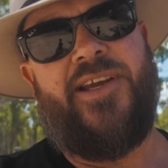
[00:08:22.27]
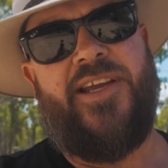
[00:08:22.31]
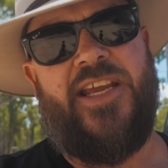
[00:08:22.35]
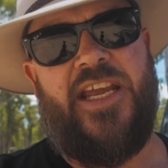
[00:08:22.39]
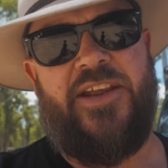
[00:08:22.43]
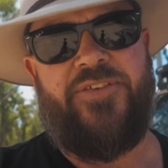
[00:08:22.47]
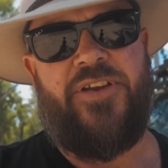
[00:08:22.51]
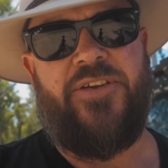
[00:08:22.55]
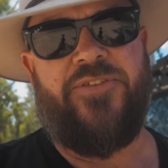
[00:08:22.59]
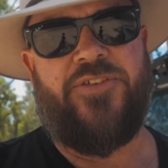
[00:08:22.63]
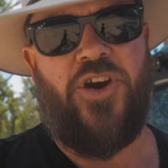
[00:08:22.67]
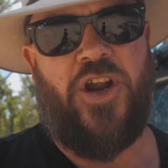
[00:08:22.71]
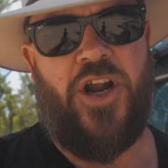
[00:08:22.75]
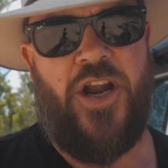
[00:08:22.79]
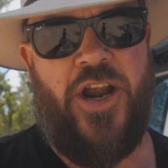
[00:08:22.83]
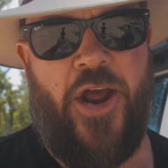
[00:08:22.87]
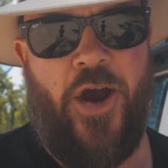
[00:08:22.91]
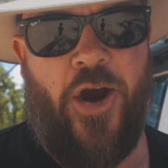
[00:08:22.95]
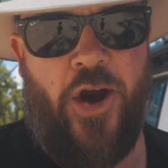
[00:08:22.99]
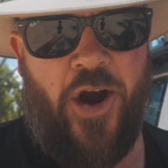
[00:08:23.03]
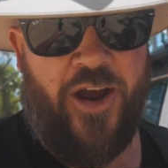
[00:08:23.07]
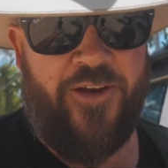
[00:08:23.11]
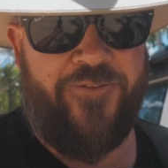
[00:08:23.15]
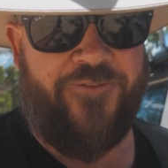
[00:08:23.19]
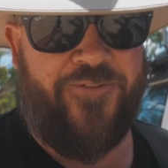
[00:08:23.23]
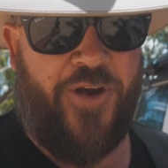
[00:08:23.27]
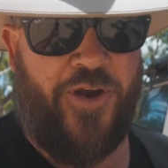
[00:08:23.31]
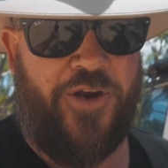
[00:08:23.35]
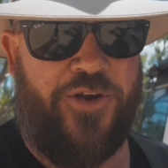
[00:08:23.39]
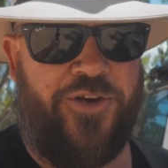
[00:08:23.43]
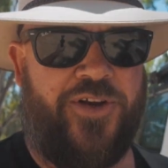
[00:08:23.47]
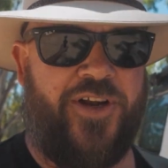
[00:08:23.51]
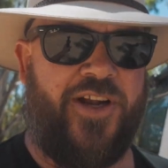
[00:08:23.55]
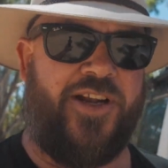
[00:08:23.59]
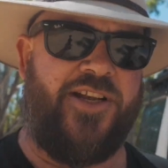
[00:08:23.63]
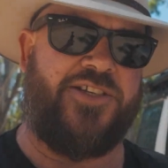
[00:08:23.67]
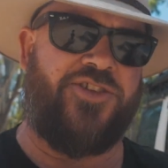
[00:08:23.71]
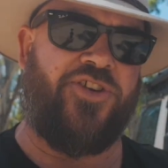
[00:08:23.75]
if you've got an
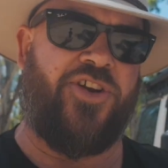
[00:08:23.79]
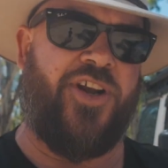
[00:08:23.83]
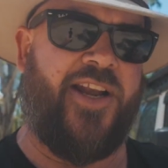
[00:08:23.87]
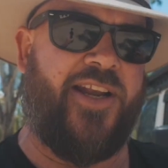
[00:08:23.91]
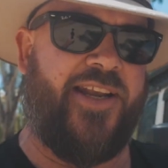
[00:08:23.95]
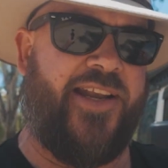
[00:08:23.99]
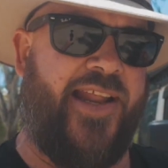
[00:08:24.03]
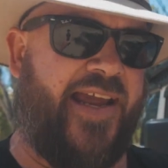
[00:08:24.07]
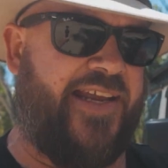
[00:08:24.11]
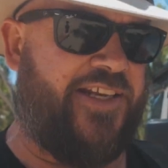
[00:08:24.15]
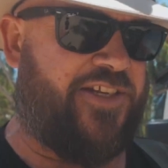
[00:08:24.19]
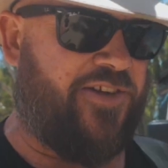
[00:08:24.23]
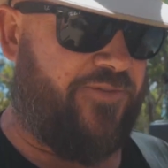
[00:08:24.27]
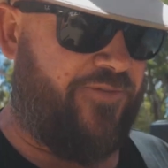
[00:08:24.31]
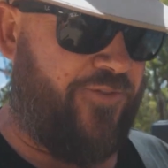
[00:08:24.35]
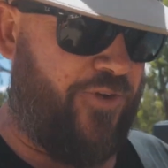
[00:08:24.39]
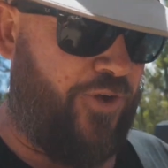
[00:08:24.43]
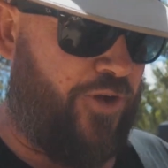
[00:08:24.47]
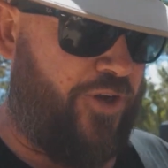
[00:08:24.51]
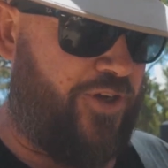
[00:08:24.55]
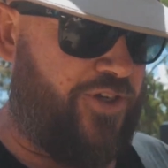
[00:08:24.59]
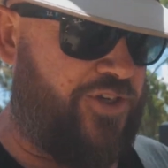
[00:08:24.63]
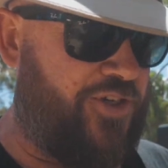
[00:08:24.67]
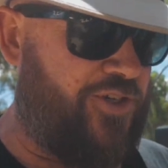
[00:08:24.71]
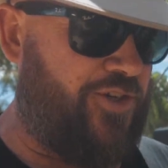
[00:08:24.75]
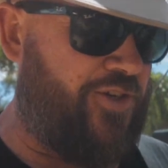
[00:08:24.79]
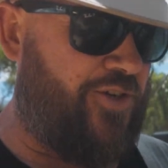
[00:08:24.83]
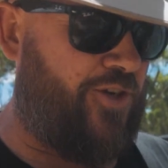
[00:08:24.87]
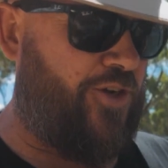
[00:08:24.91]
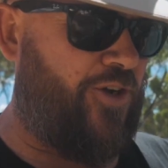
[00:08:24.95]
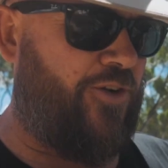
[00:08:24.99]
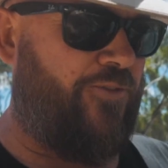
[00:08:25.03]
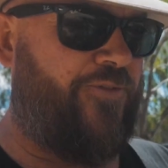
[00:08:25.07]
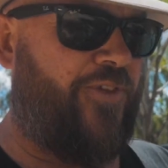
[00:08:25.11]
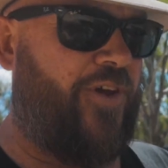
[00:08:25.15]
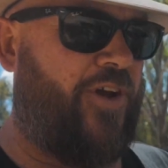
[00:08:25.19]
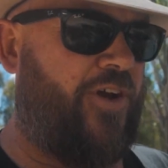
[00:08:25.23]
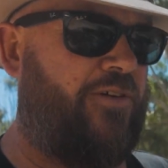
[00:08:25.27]
iPhone and it's on a later version
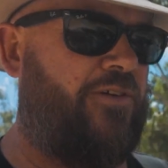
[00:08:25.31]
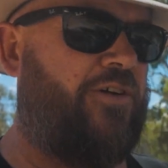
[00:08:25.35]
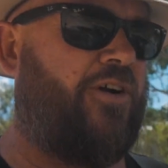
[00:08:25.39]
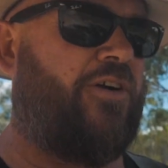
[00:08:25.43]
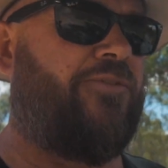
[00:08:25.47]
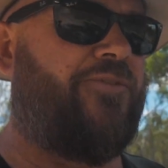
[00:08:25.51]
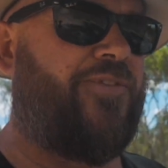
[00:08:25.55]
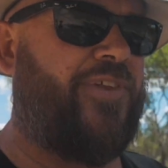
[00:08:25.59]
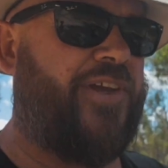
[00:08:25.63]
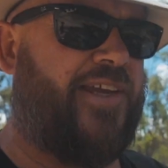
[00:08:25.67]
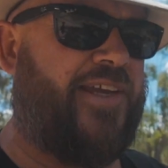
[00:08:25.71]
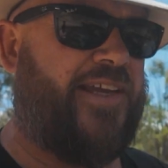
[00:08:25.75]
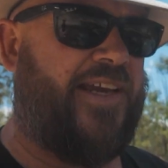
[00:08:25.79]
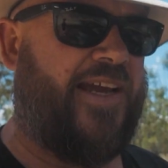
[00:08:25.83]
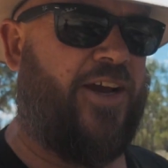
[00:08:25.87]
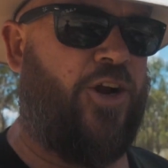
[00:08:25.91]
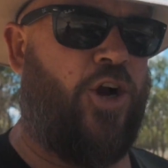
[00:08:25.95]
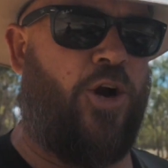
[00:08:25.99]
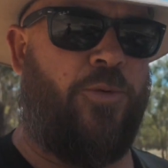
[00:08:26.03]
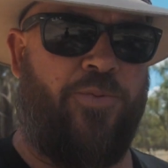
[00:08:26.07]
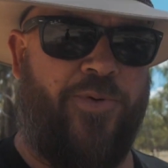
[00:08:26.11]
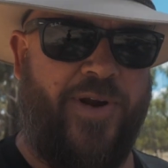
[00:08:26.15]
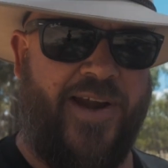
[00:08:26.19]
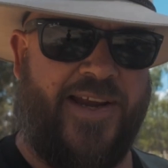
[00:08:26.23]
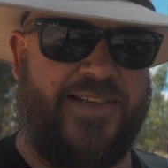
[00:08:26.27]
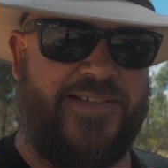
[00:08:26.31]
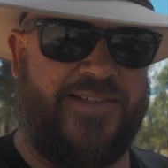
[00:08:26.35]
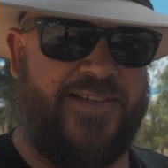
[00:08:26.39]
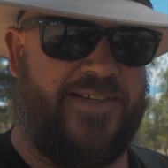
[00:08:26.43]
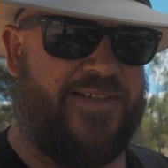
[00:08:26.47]
of the operating